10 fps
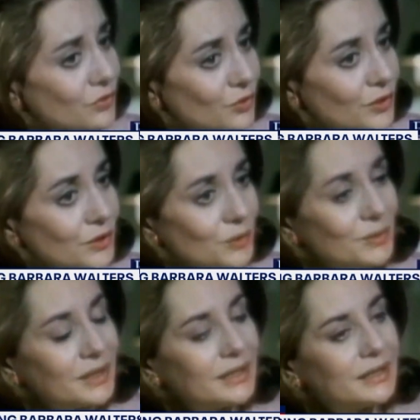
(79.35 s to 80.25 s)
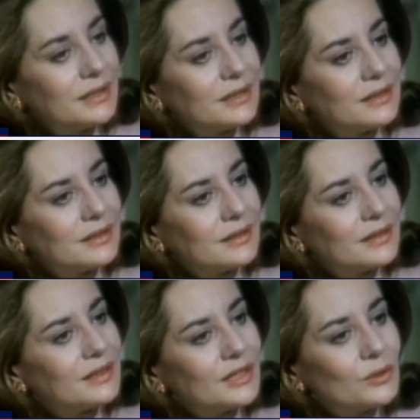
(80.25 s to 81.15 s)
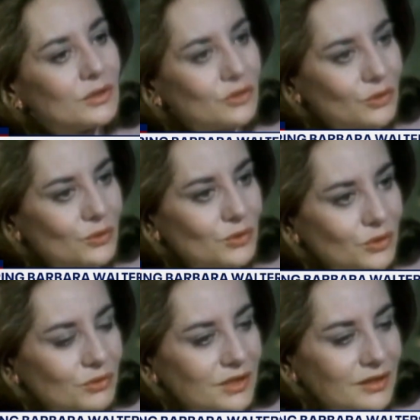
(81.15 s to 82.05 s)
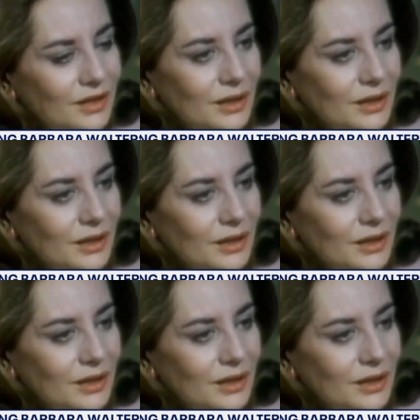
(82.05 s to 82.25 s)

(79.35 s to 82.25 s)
she was the only woman reporter to accompany President